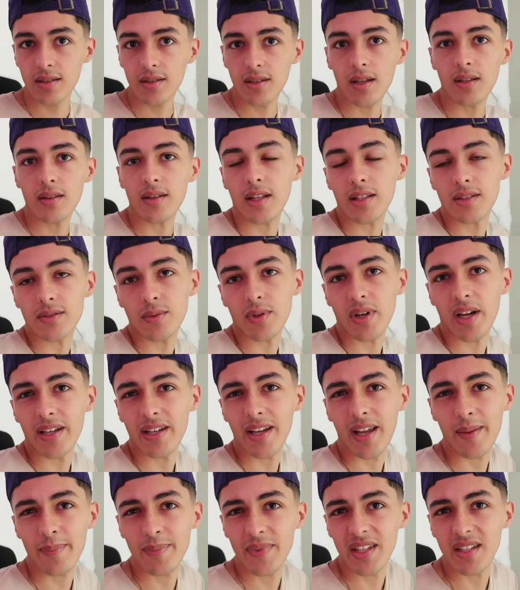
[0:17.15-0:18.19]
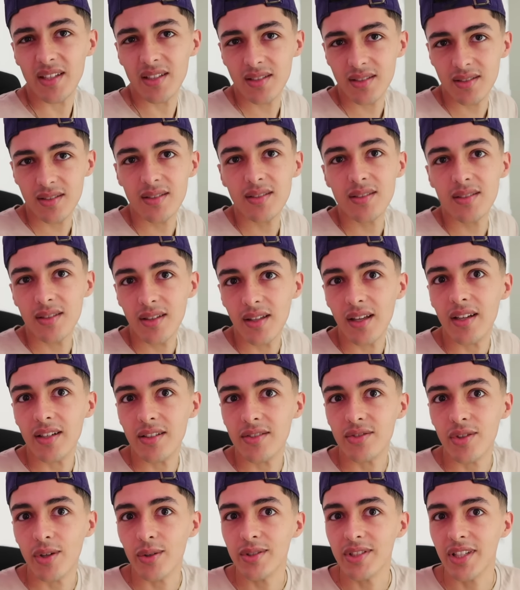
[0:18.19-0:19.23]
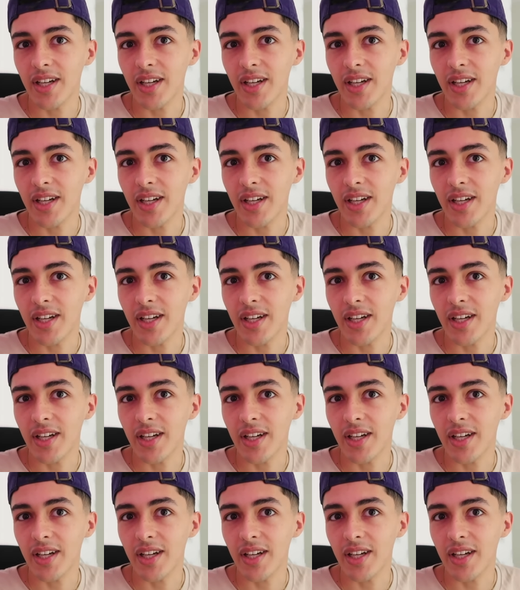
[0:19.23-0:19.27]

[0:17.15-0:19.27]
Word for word: And that's what I named this, the intro